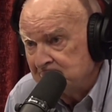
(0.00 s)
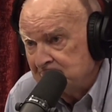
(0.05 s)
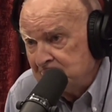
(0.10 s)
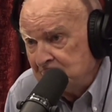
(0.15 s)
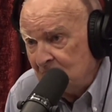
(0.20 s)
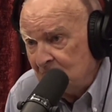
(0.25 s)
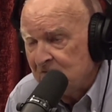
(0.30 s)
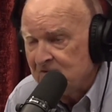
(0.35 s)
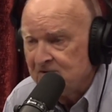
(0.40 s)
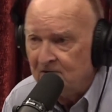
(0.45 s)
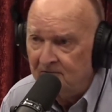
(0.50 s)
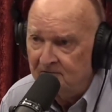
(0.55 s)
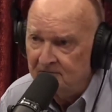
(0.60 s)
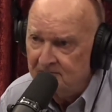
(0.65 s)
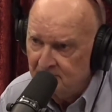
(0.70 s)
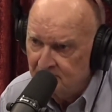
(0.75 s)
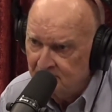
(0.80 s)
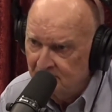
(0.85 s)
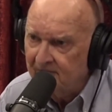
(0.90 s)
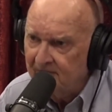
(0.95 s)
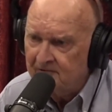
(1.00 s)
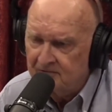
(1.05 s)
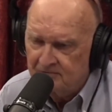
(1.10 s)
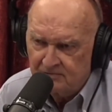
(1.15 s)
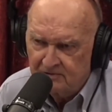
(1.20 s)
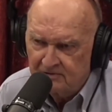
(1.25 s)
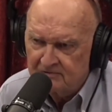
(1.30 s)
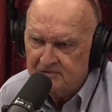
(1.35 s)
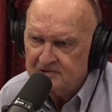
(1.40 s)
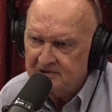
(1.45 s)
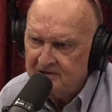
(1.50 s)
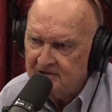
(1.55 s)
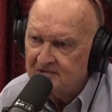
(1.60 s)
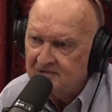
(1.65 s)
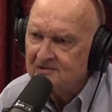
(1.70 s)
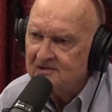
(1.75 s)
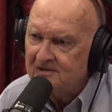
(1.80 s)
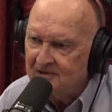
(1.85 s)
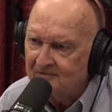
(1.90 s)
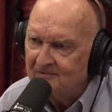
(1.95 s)
So it's these sort of state
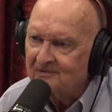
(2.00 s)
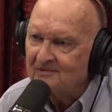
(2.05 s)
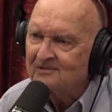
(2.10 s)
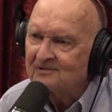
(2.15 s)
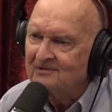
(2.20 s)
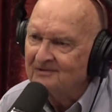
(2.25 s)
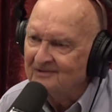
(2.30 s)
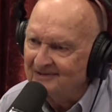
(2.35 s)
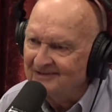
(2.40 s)
secrets, yeah.